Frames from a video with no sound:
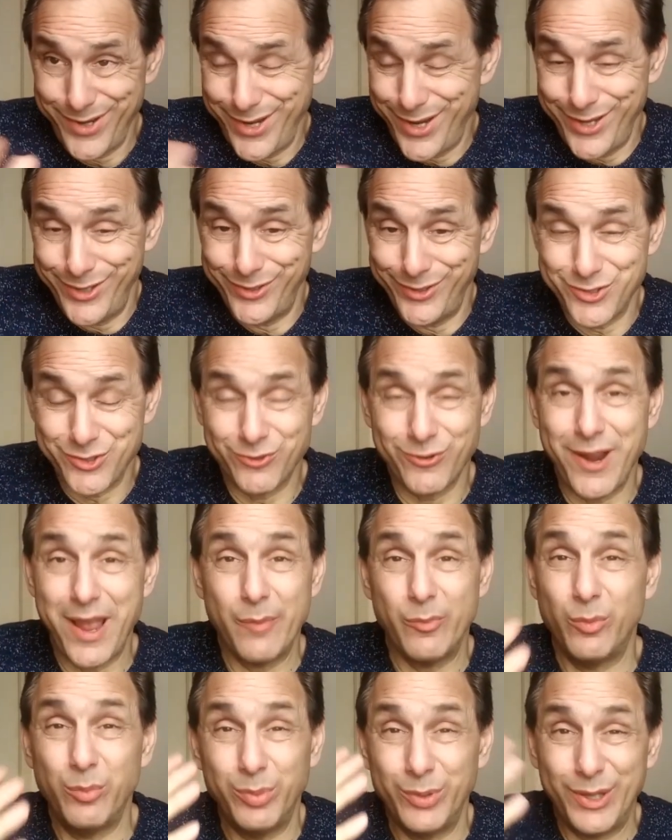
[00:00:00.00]

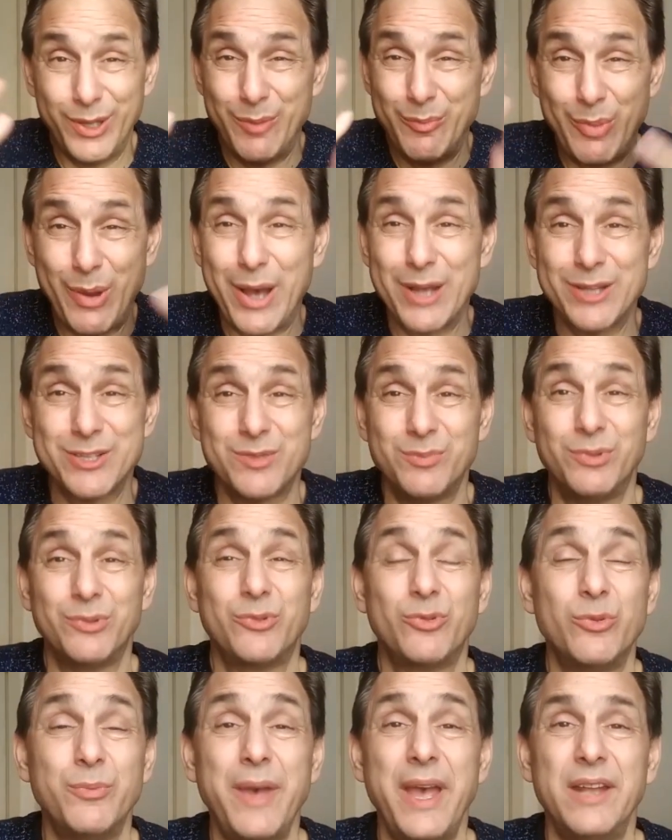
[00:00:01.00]
indescribably impossible
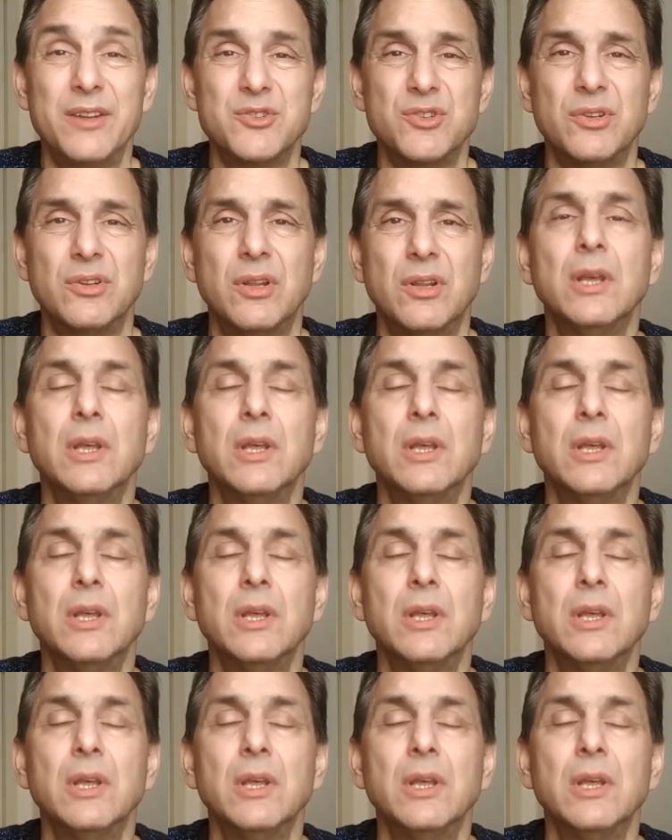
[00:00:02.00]
to imagine.